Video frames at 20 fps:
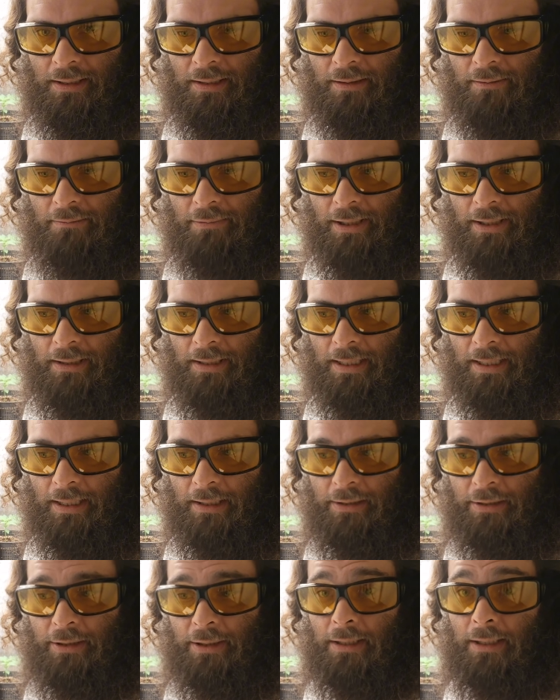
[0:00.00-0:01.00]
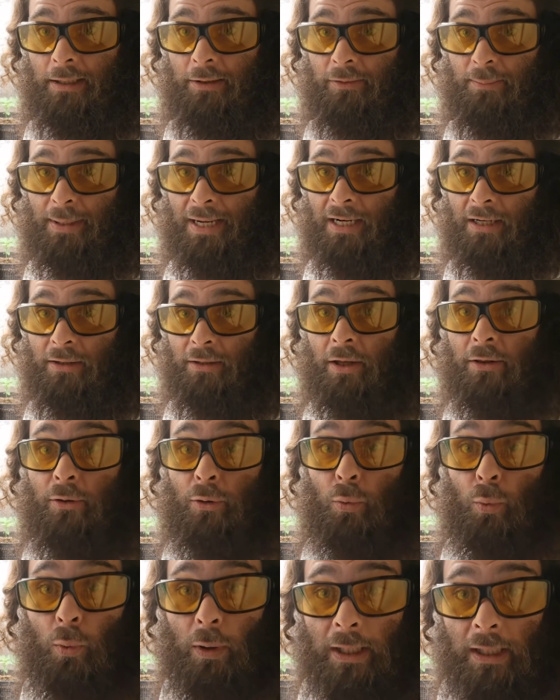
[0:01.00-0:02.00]
and realized she needs about
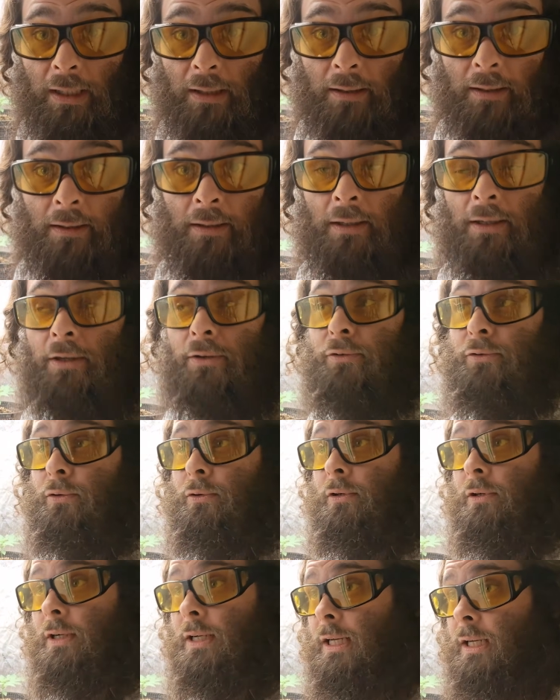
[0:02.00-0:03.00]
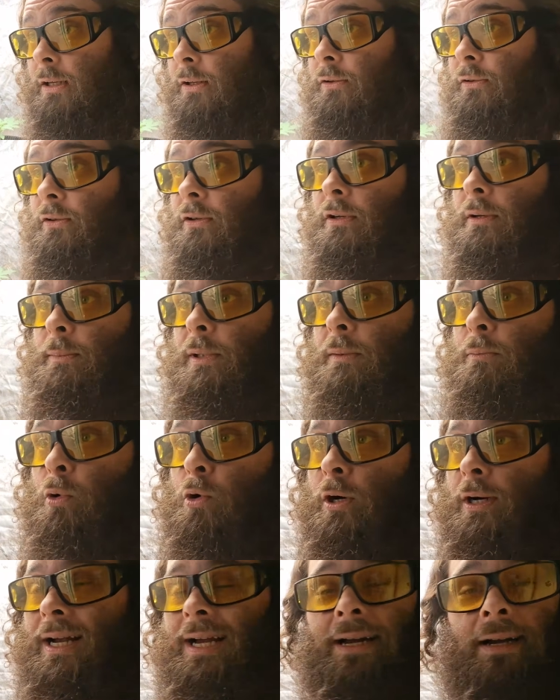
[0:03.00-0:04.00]
another week. So there is going to be
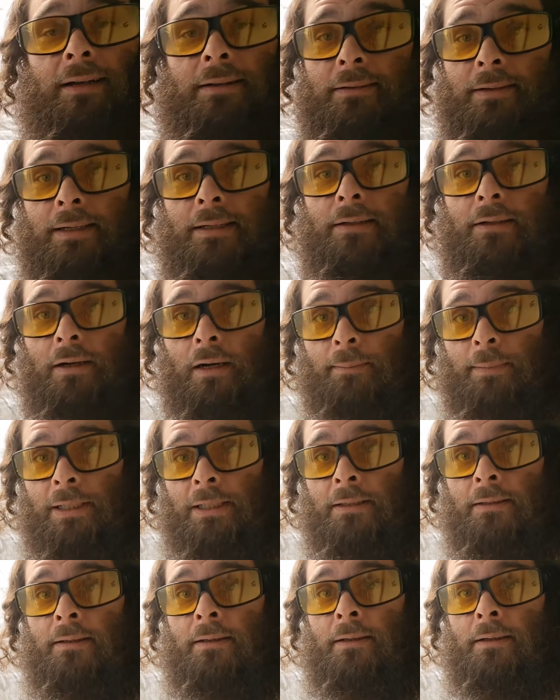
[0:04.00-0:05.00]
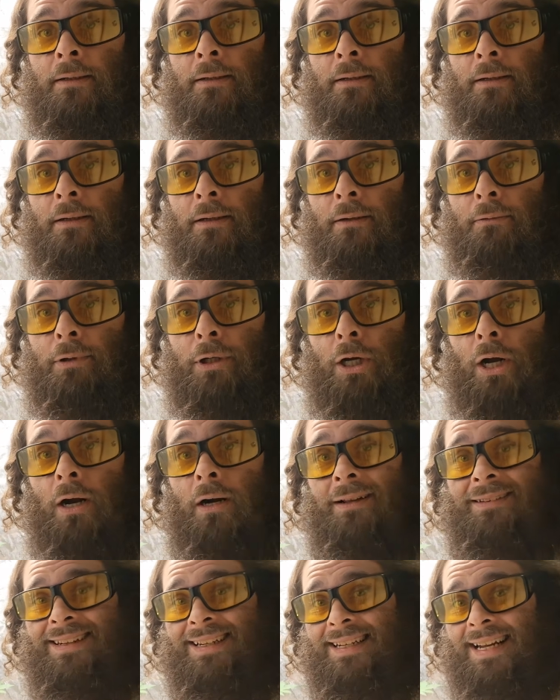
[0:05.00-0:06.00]
more content coming
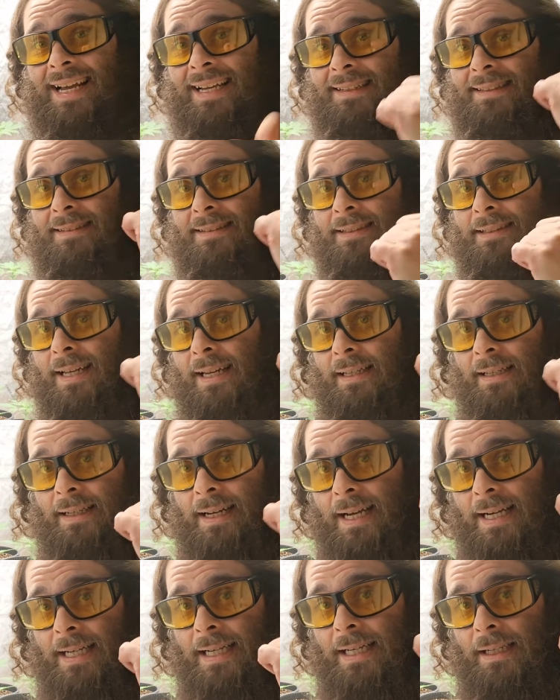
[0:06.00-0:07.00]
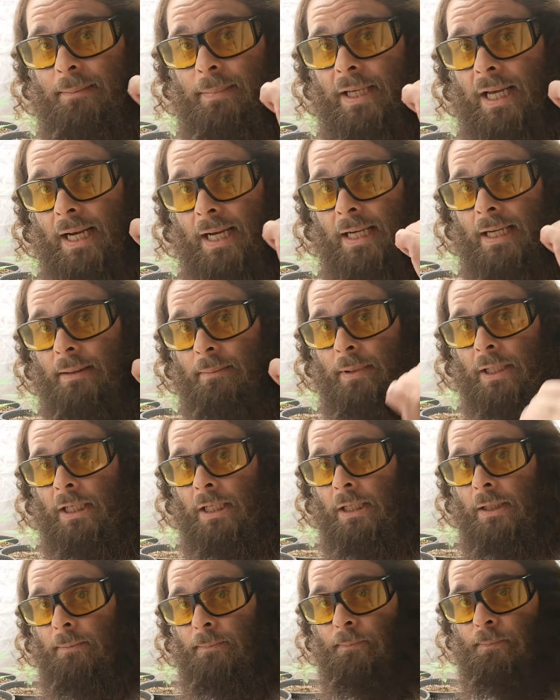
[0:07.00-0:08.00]
regarding the 1989 behind
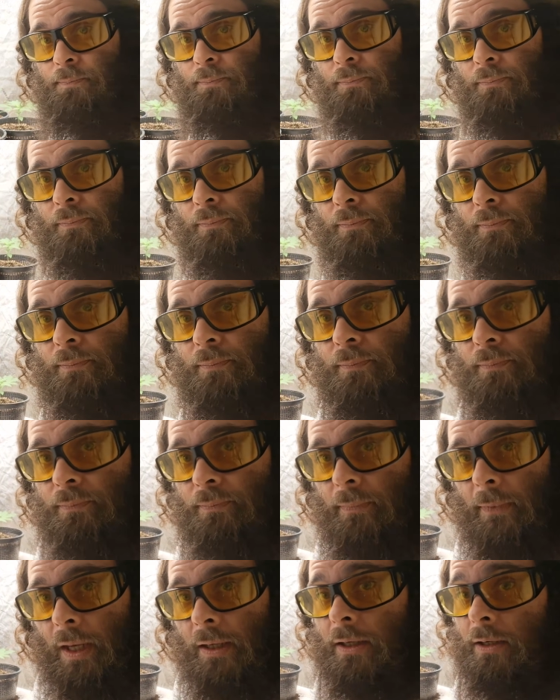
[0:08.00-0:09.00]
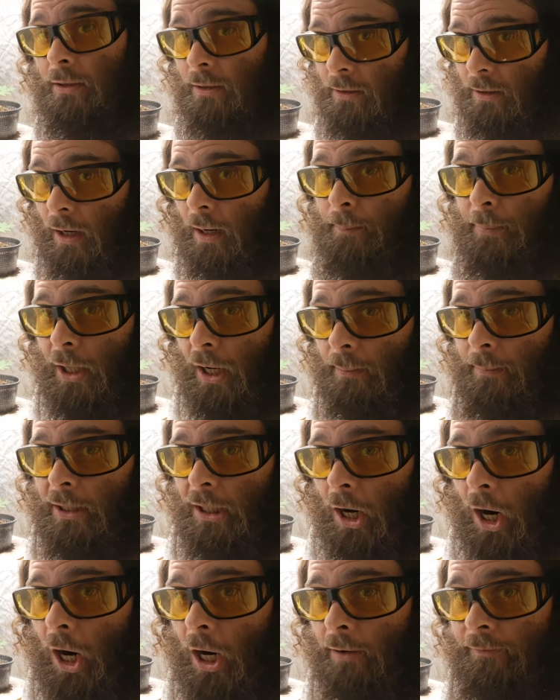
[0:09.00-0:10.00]
me and her
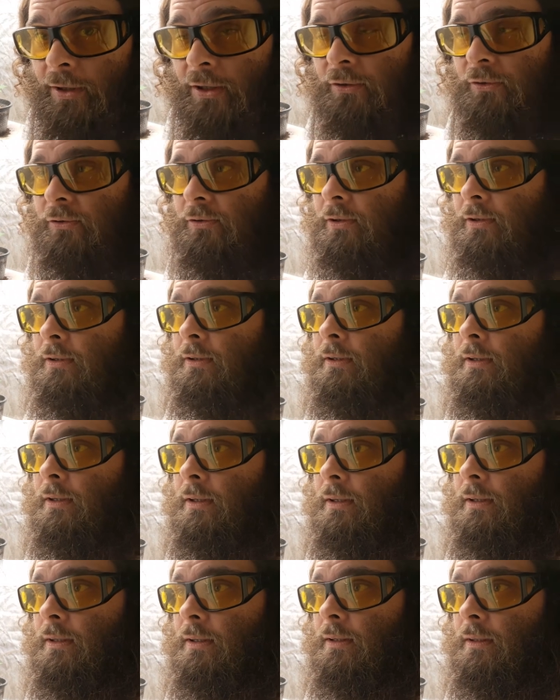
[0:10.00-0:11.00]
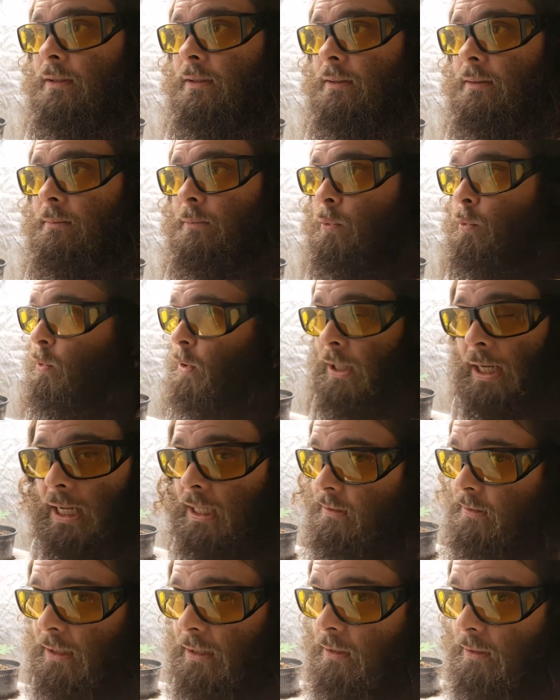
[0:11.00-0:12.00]
upcoming harvest. But we're
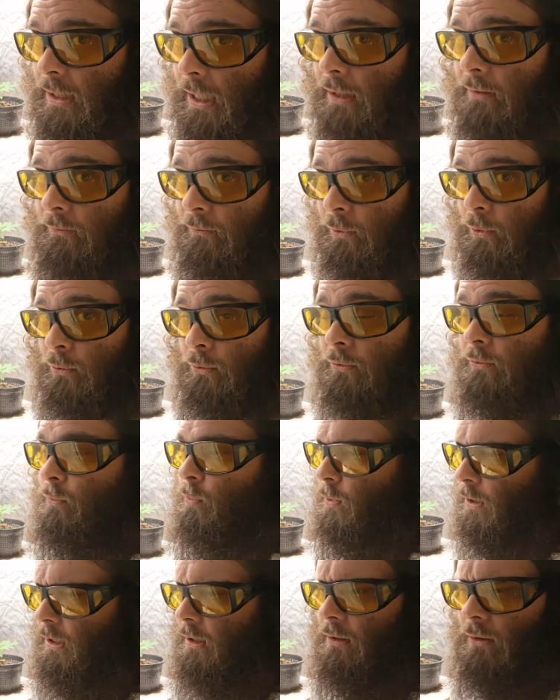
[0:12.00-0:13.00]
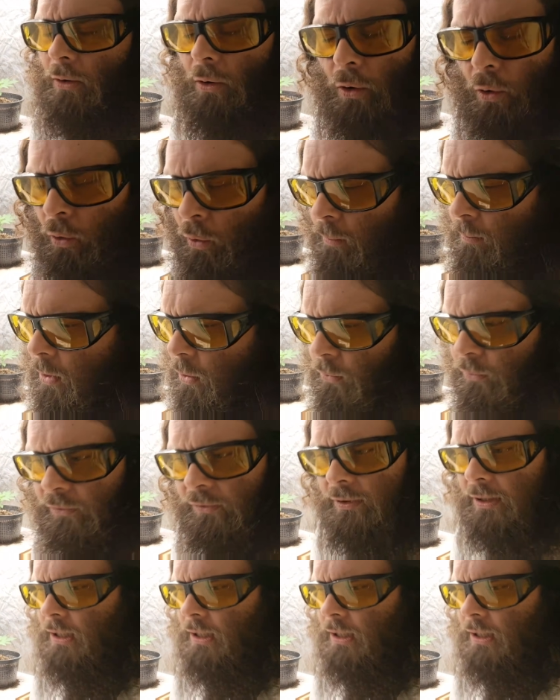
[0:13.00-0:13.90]
not there yet, folks. We are almost